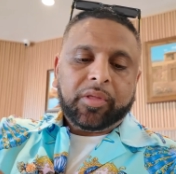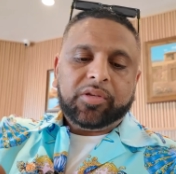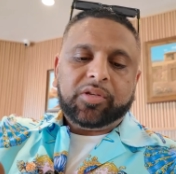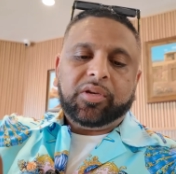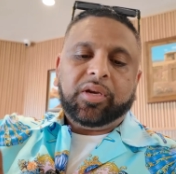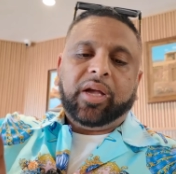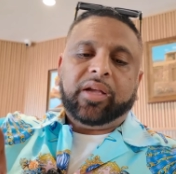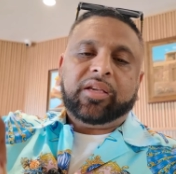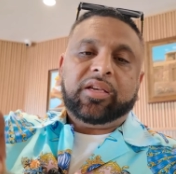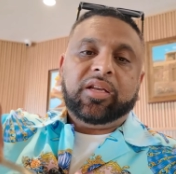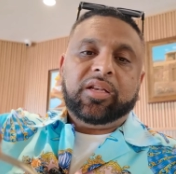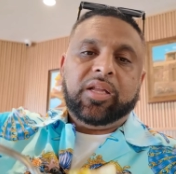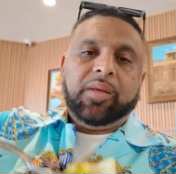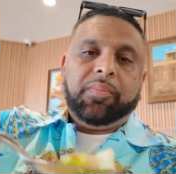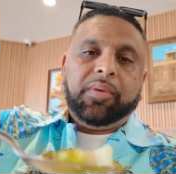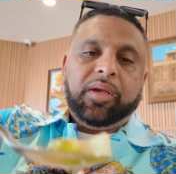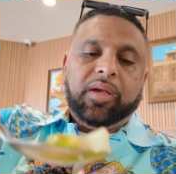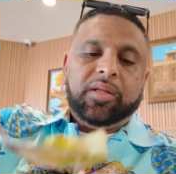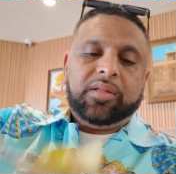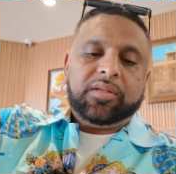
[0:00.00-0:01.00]
so you got kidney
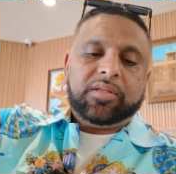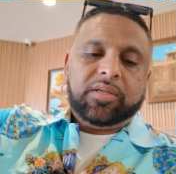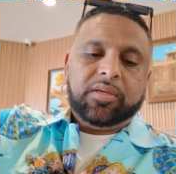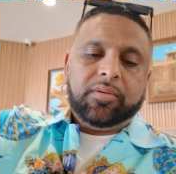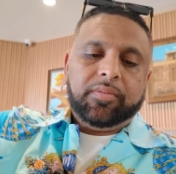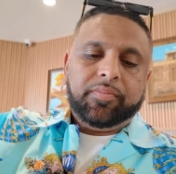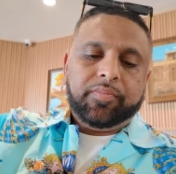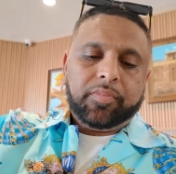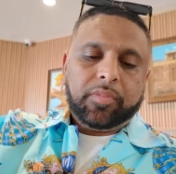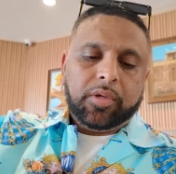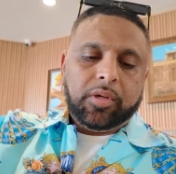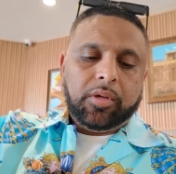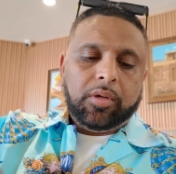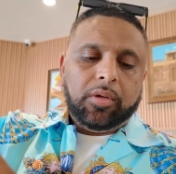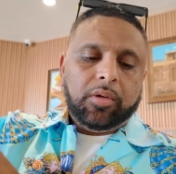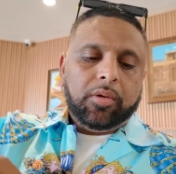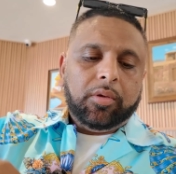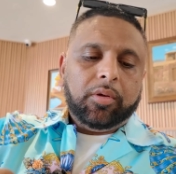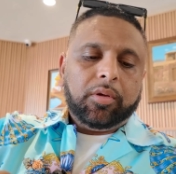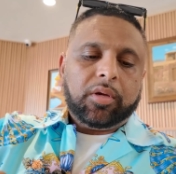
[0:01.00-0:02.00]
beans,
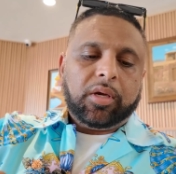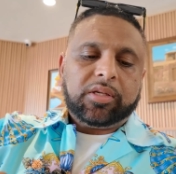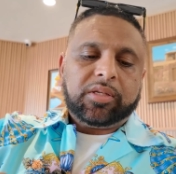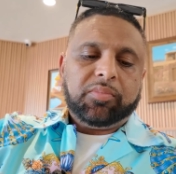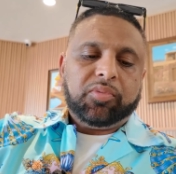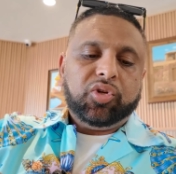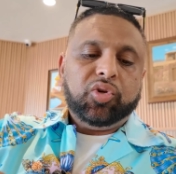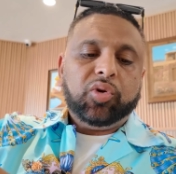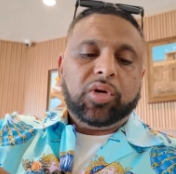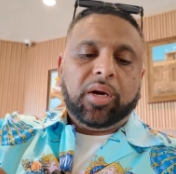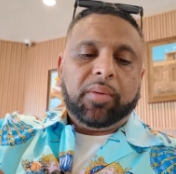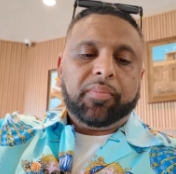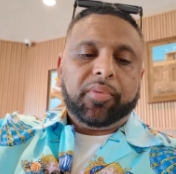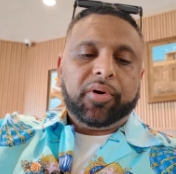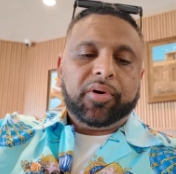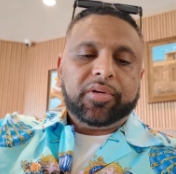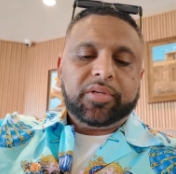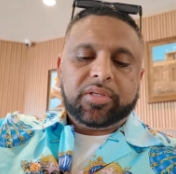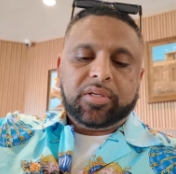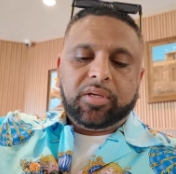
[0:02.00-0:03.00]
got some
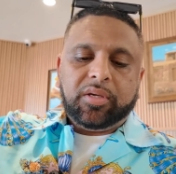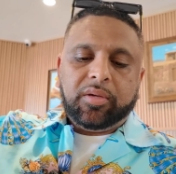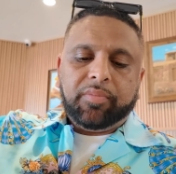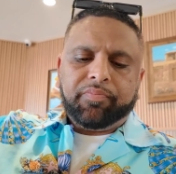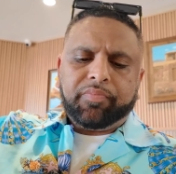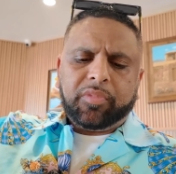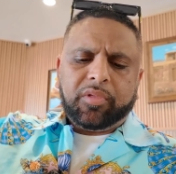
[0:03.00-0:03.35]
cucumbers,